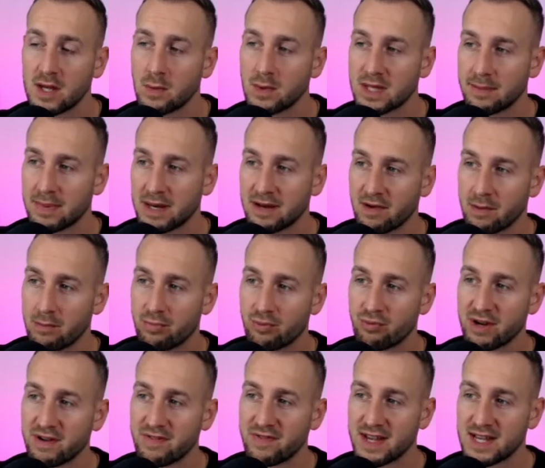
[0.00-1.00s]
with a bit of a
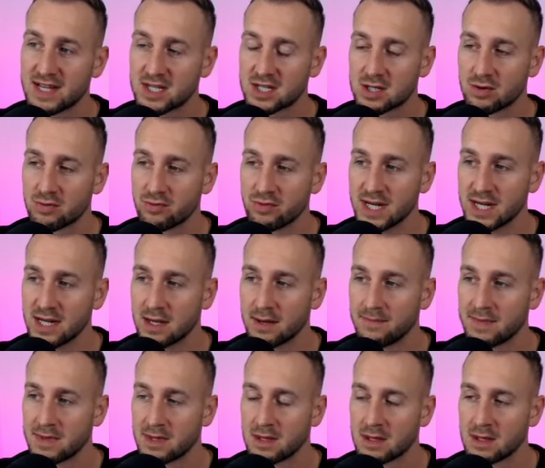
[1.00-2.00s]
brief history
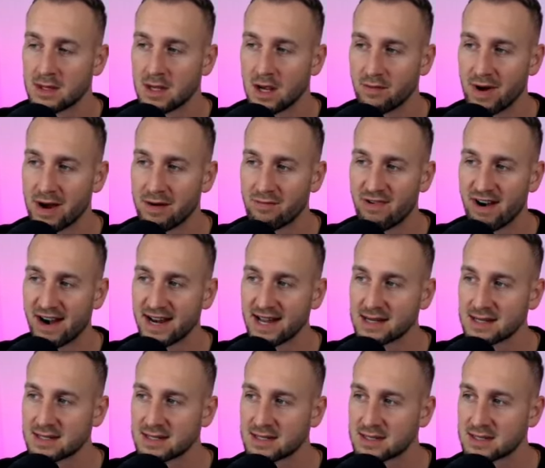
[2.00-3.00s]
around
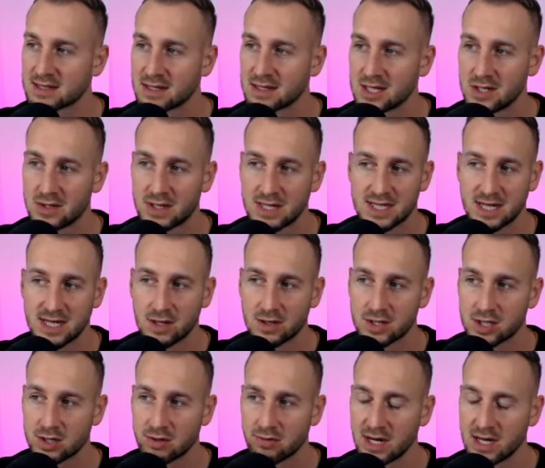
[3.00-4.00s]
Radix. You can see on
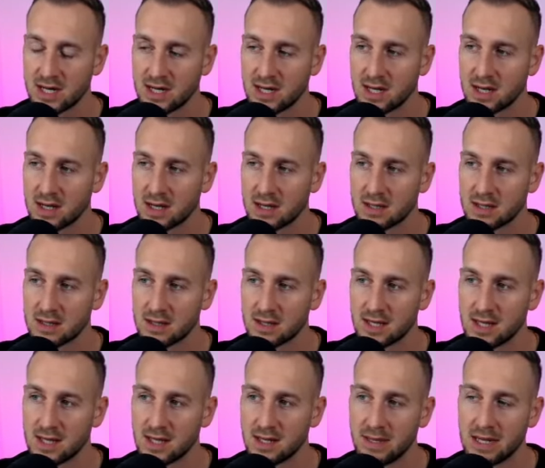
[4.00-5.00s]
screen here
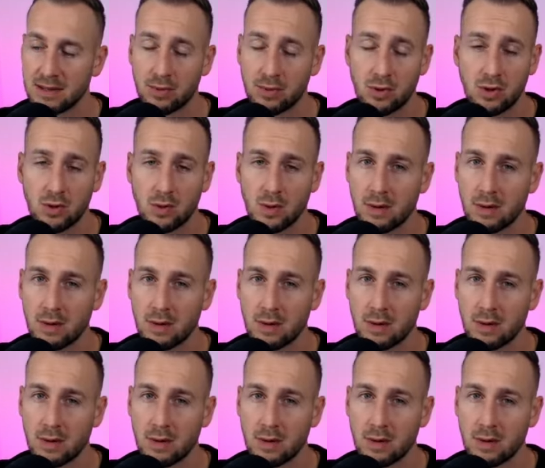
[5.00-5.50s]
the people who are